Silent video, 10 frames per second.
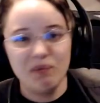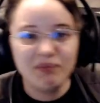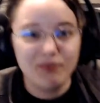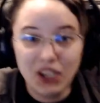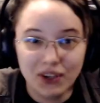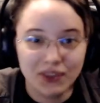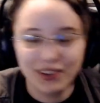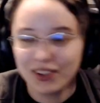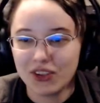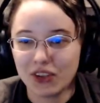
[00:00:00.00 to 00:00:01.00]
you know,
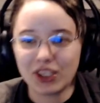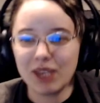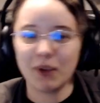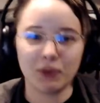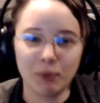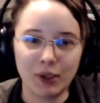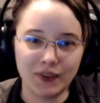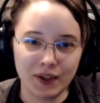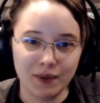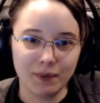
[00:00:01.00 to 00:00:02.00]
just keep it to
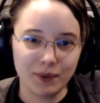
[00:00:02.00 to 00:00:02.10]
myself.